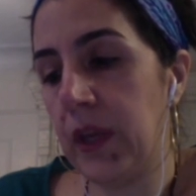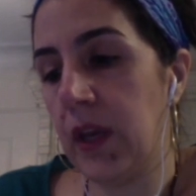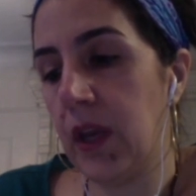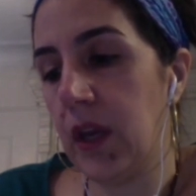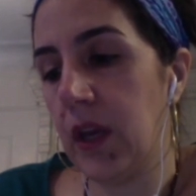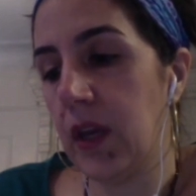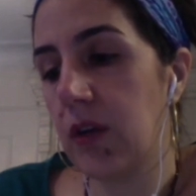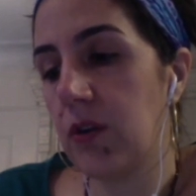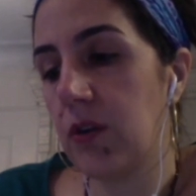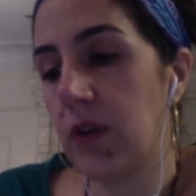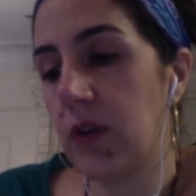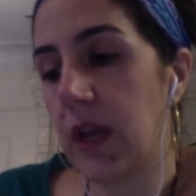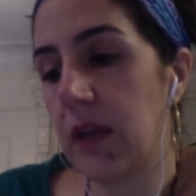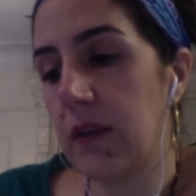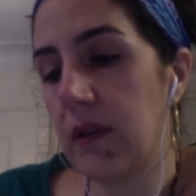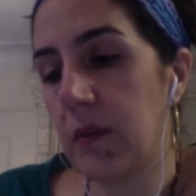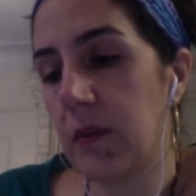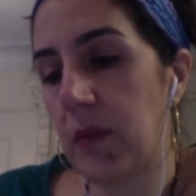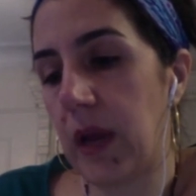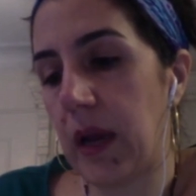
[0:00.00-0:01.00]
Create
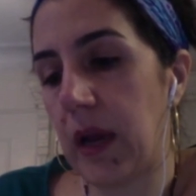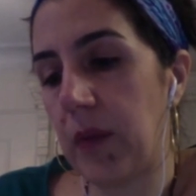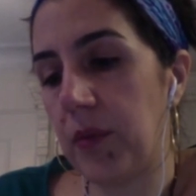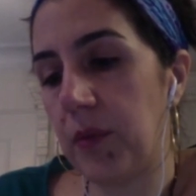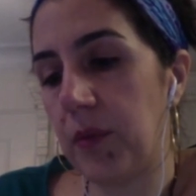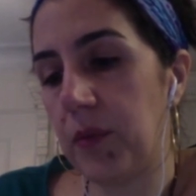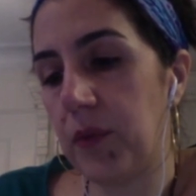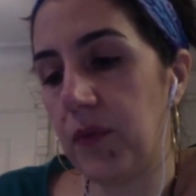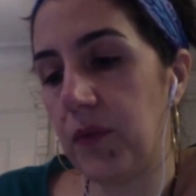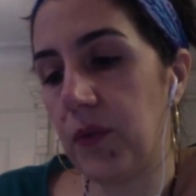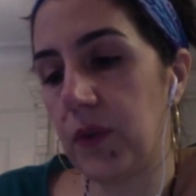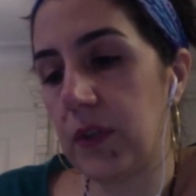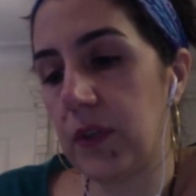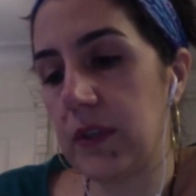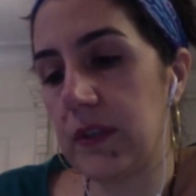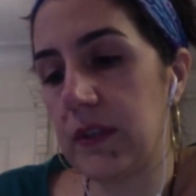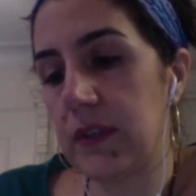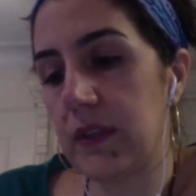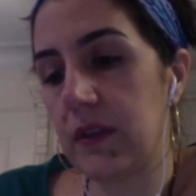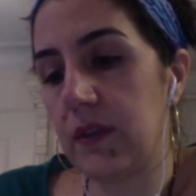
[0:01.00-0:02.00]
a map before the
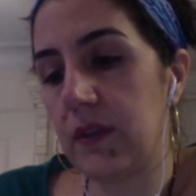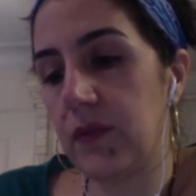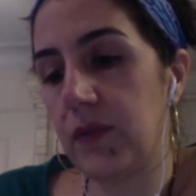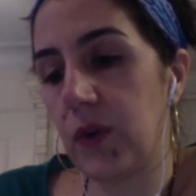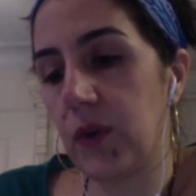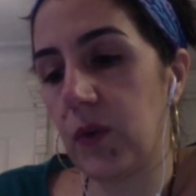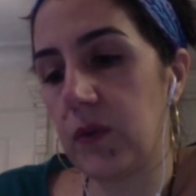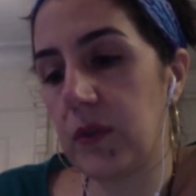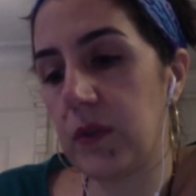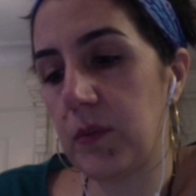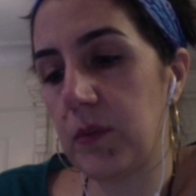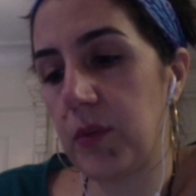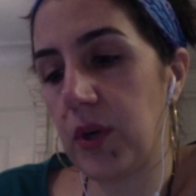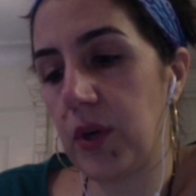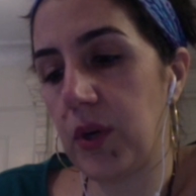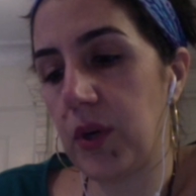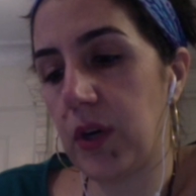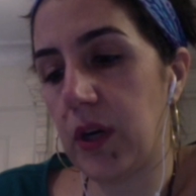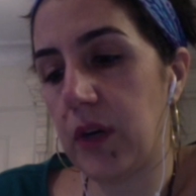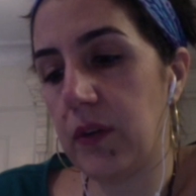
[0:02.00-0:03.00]
city falls
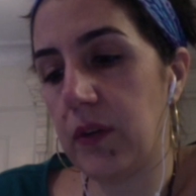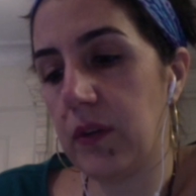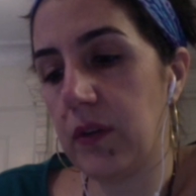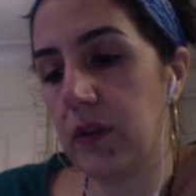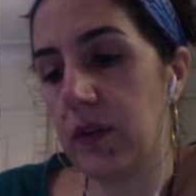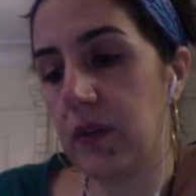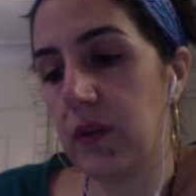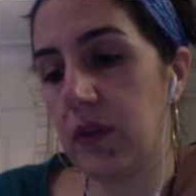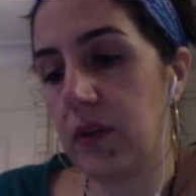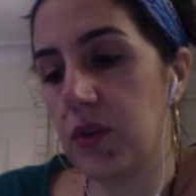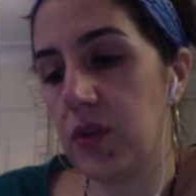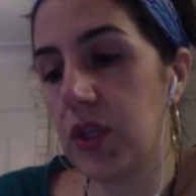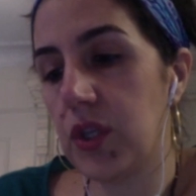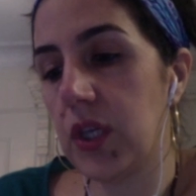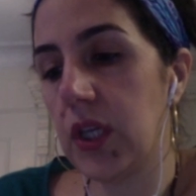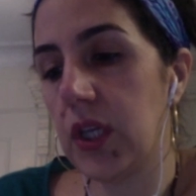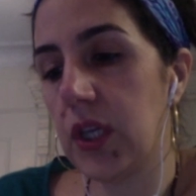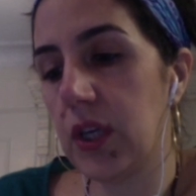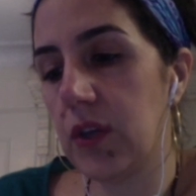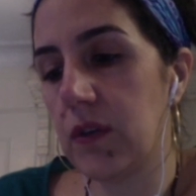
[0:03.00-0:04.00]
apart. She
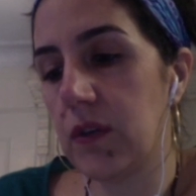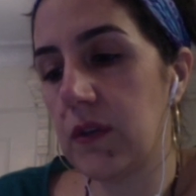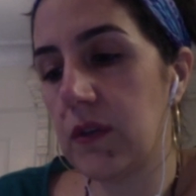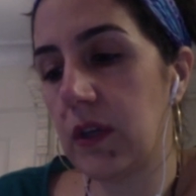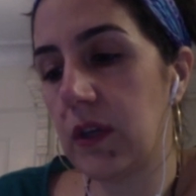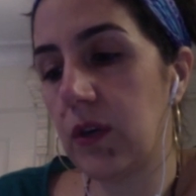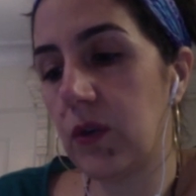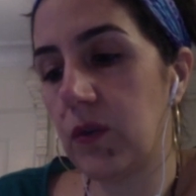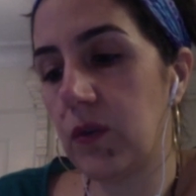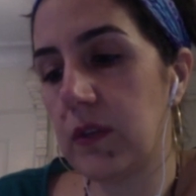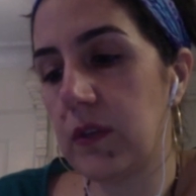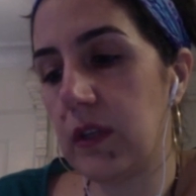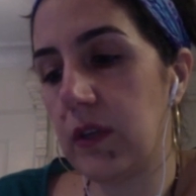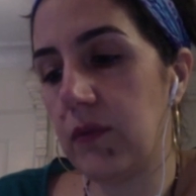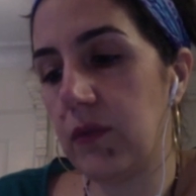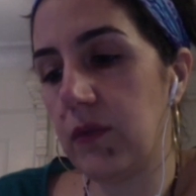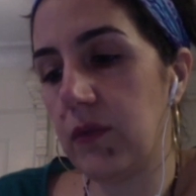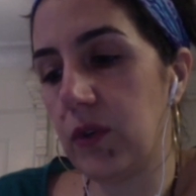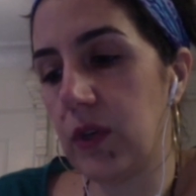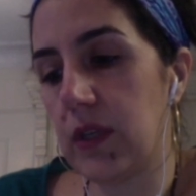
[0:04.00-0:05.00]
hears a ghostly
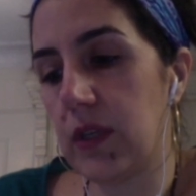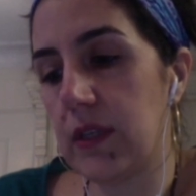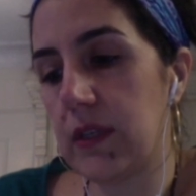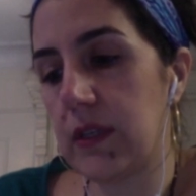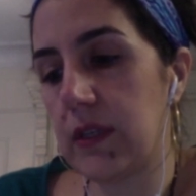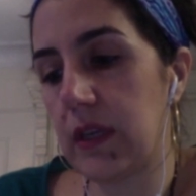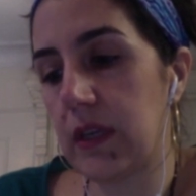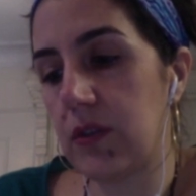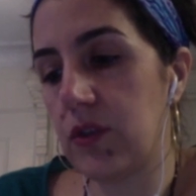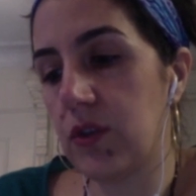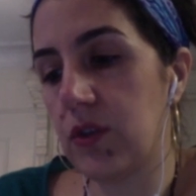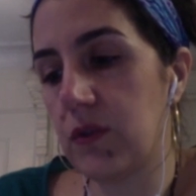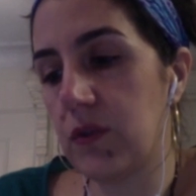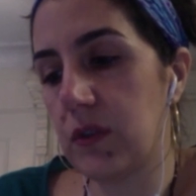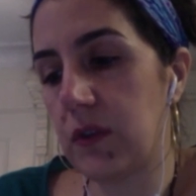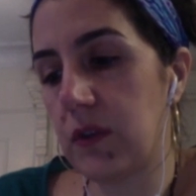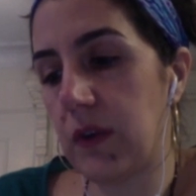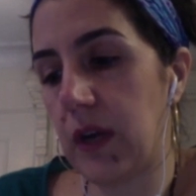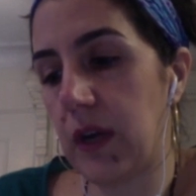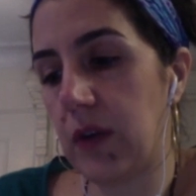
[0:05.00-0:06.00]
voice and turns
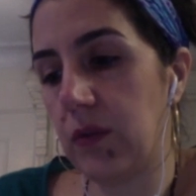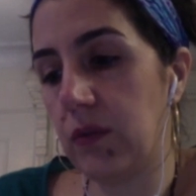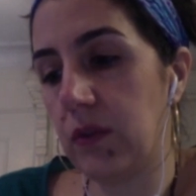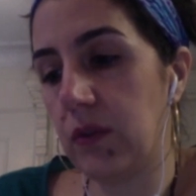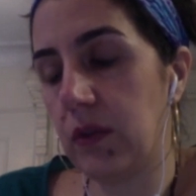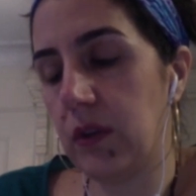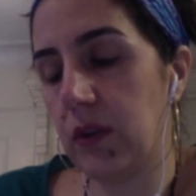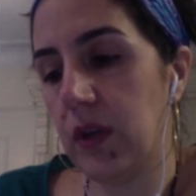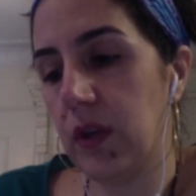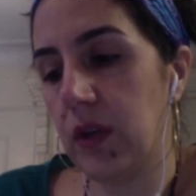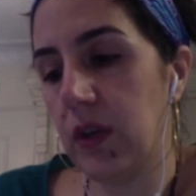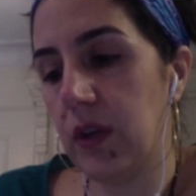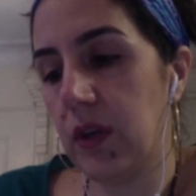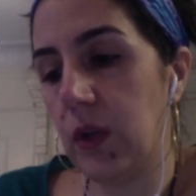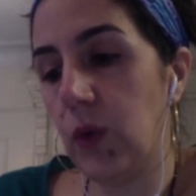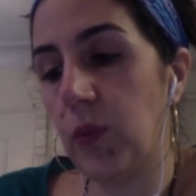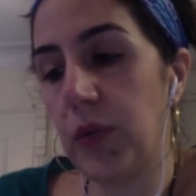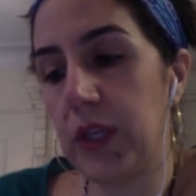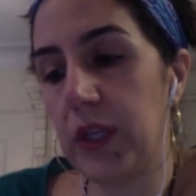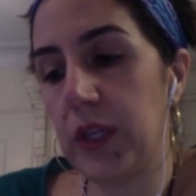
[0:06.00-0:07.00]
around.
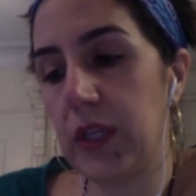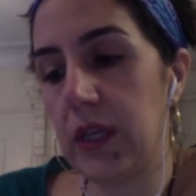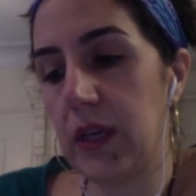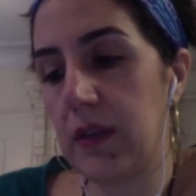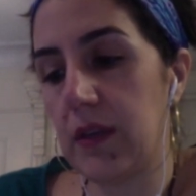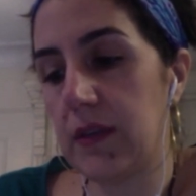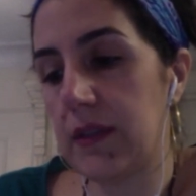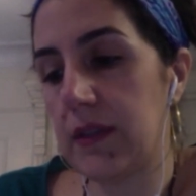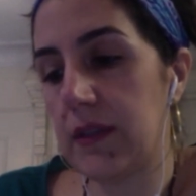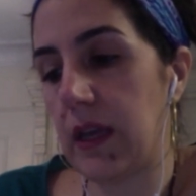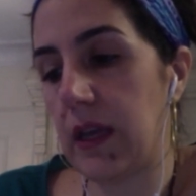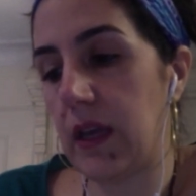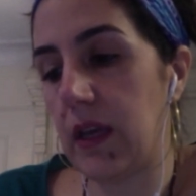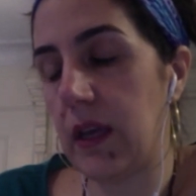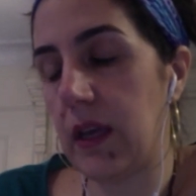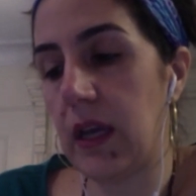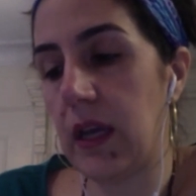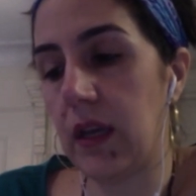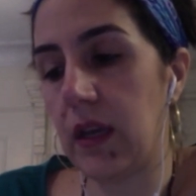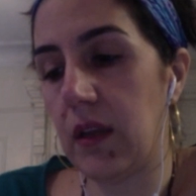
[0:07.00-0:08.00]
Nobody is saying
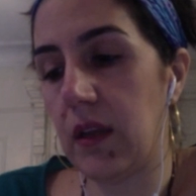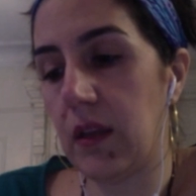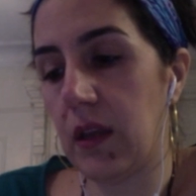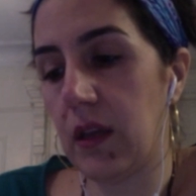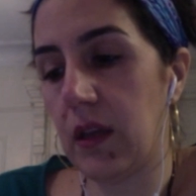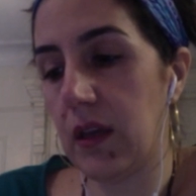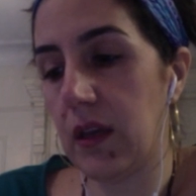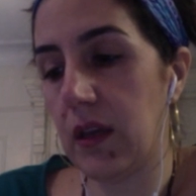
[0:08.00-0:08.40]
anything.